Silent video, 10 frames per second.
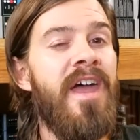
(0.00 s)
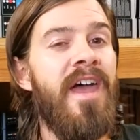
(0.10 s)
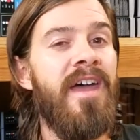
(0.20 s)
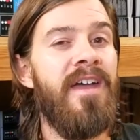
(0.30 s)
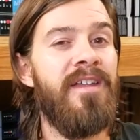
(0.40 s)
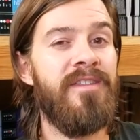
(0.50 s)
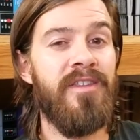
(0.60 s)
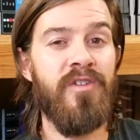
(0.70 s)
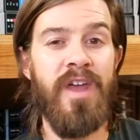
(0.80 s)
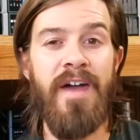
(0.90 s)
and
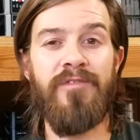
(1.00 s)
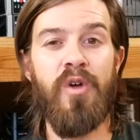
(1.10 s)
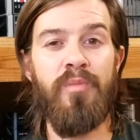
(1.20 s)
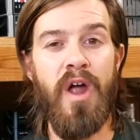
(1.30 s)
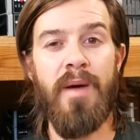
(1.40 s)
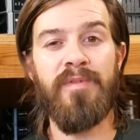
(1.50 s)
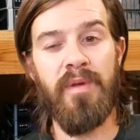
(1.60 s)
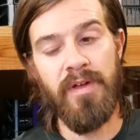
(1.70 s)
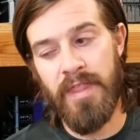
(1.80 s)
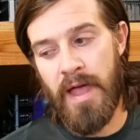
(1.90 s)
you'd have no problems
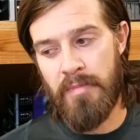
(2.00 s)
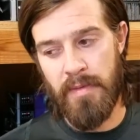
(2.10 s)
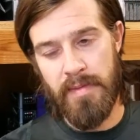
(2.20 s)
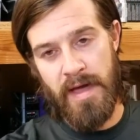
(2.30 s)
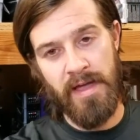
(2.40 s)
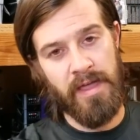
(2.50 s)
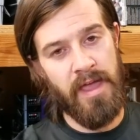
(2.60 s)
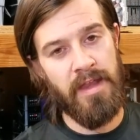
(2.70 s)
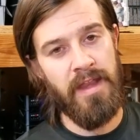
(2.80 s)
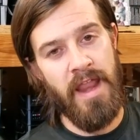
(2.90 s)
plugging that baby back
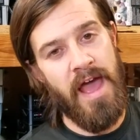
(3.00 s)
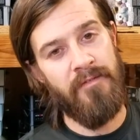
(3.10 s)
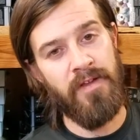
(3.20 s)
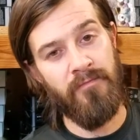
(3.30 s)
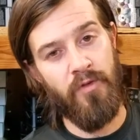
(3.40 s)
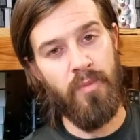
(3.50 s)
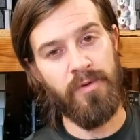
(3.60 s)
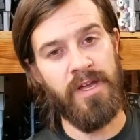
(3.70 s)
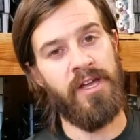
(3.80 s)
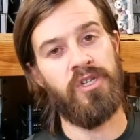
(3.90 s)
in and having full
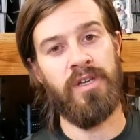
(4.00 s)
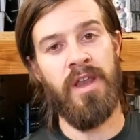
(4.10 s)
protection